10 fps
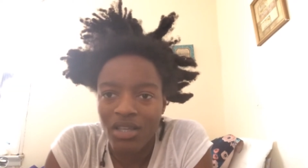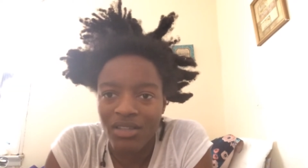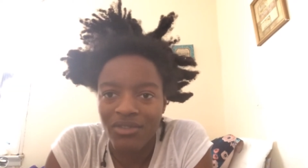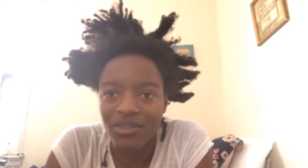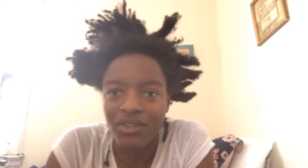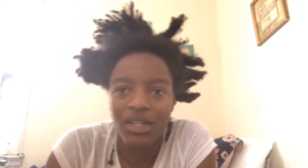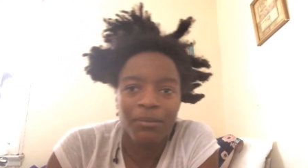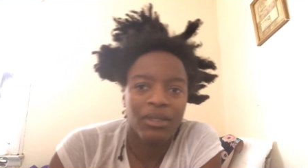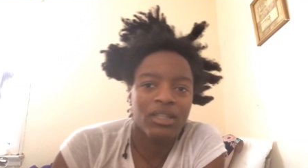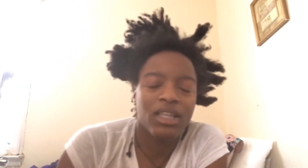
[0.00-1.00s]
You feel what I
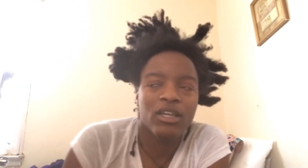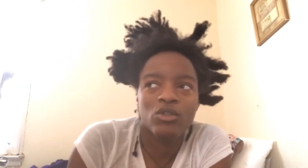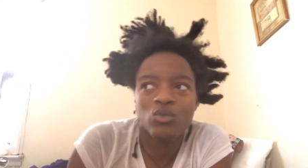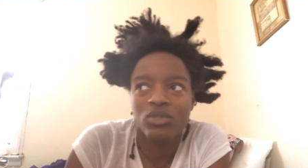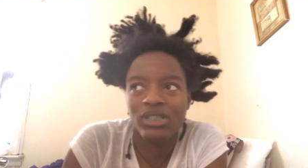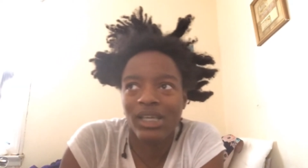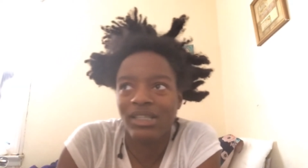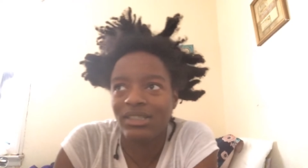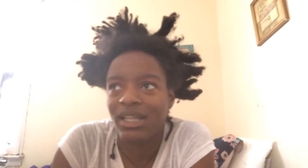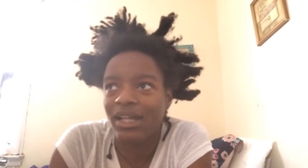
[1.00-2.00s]
mean? Like, who
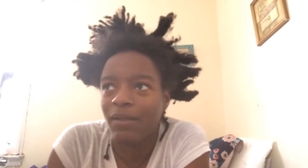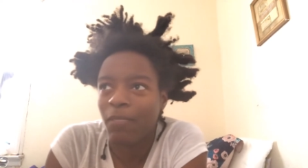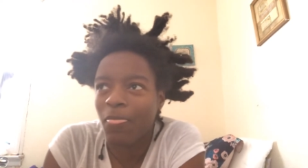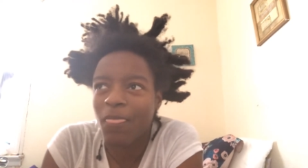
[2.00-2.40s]
says that